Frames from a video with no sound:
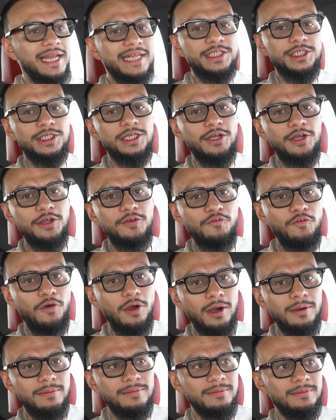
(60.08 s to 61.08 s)
engineering
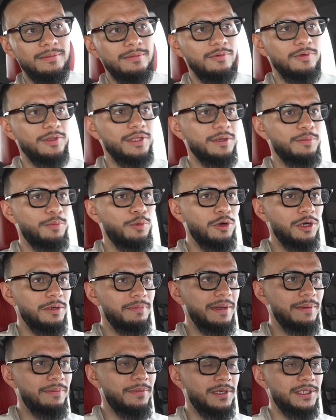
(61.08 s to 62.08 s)
firm, with their board
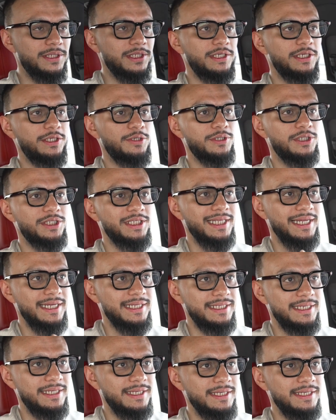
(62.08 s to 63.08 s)
members, and
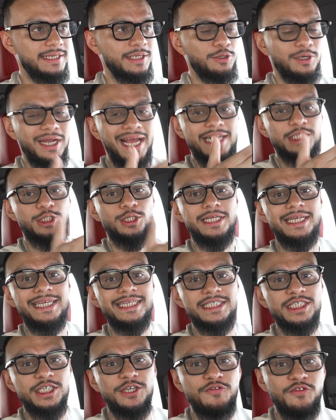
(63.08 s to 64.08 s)
you're actually
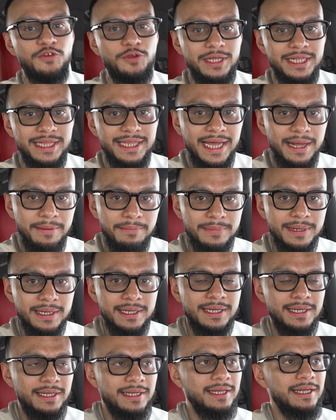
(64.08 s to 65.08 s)
interviewing them,
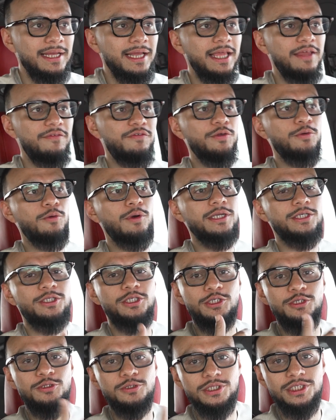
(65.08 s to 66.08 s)
if you want to
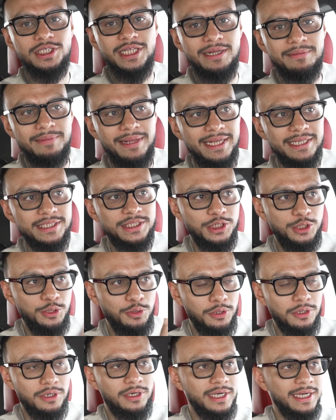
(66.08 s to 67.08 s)
use them as
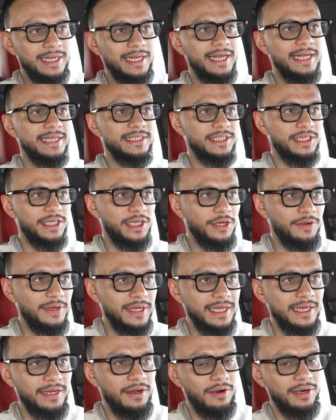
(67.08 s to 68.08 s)
your
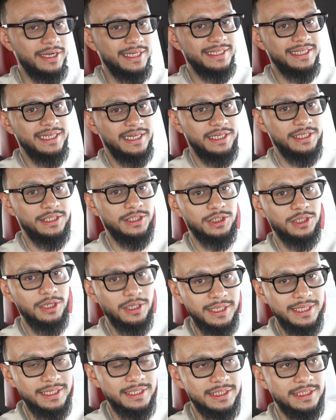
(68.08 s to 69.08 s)
engineering and architect
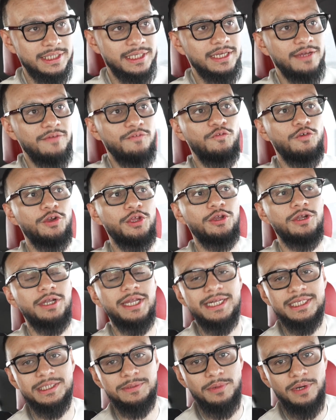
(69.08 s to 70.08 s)
consultants for your
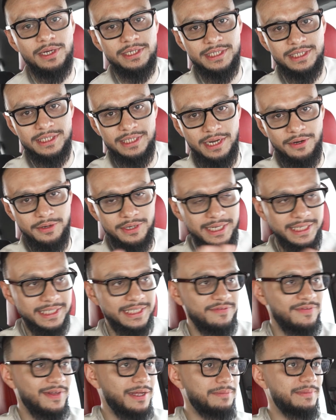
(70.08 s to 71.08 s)
next project, our next
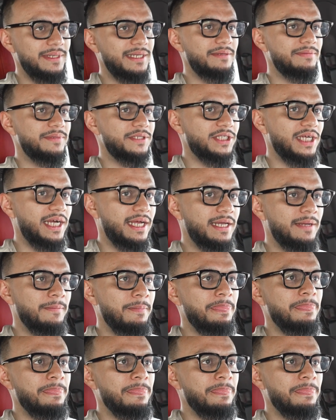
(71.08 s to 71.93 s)
development in Majan,